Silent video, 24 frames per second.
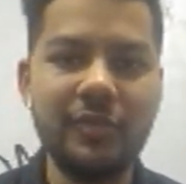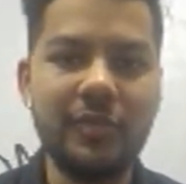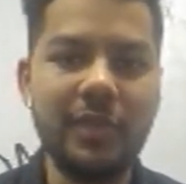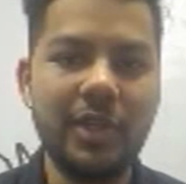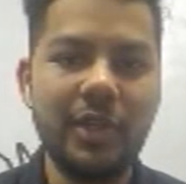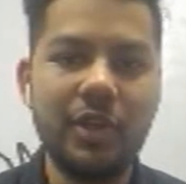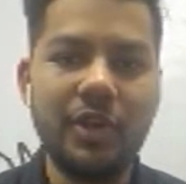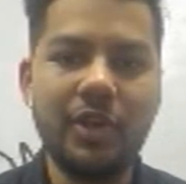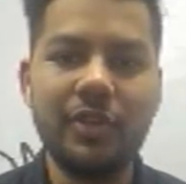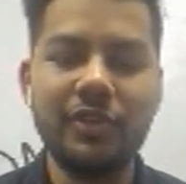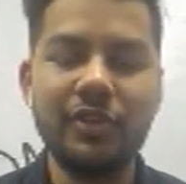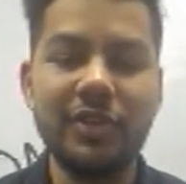We
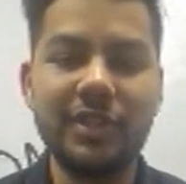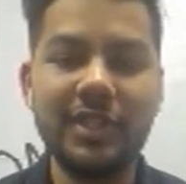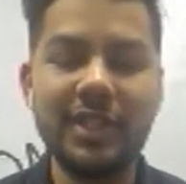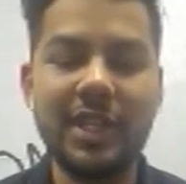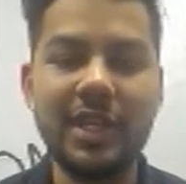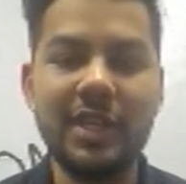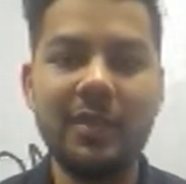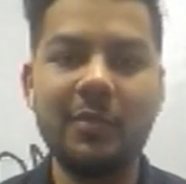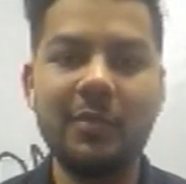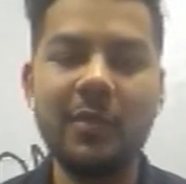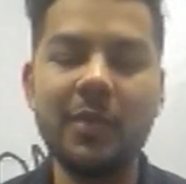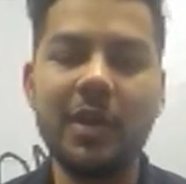cannot just
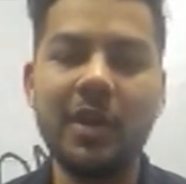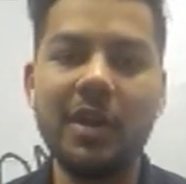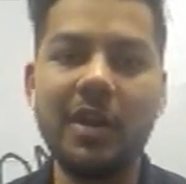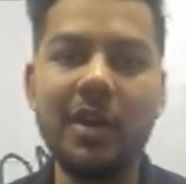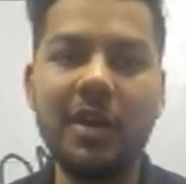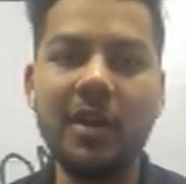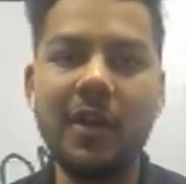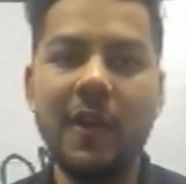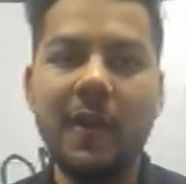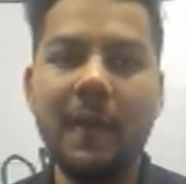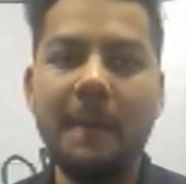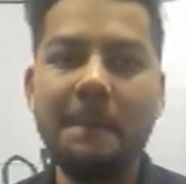keep
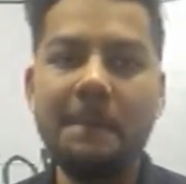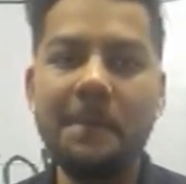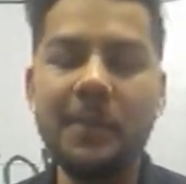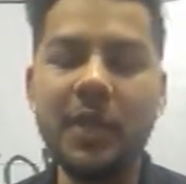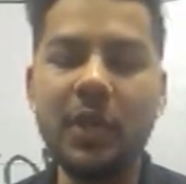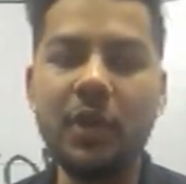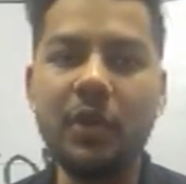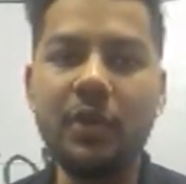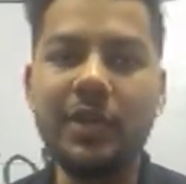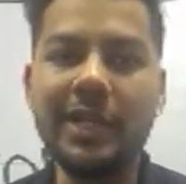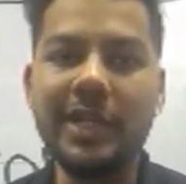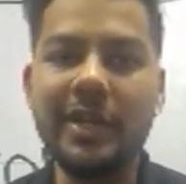
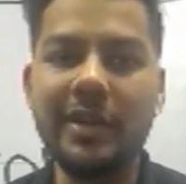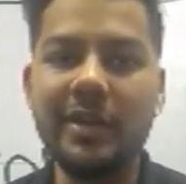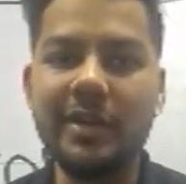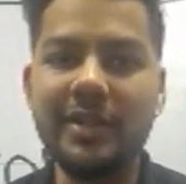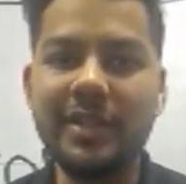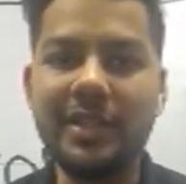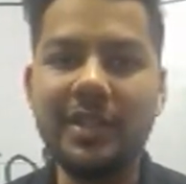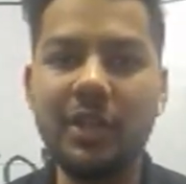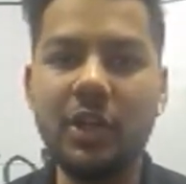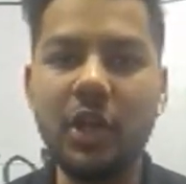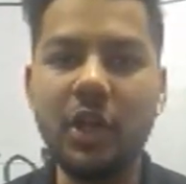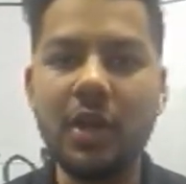
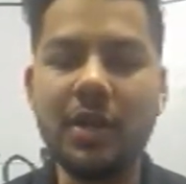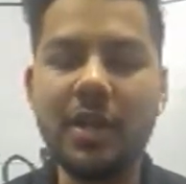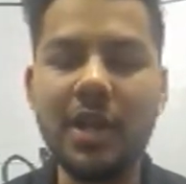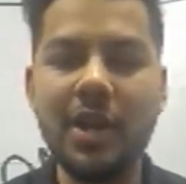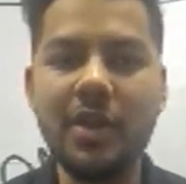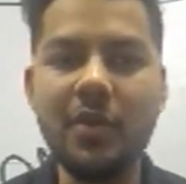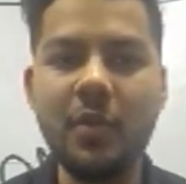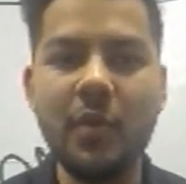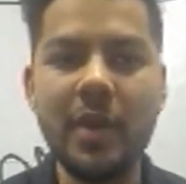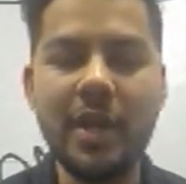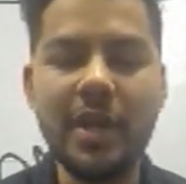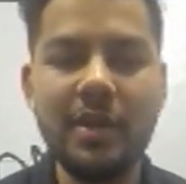TRC locked
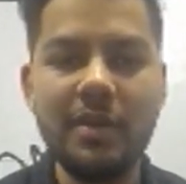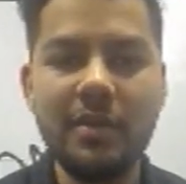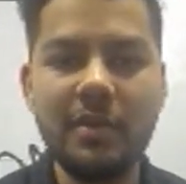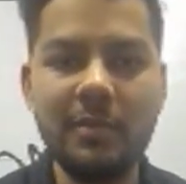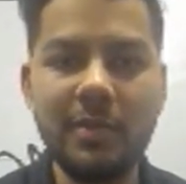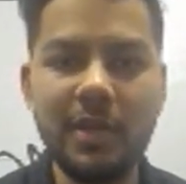out away,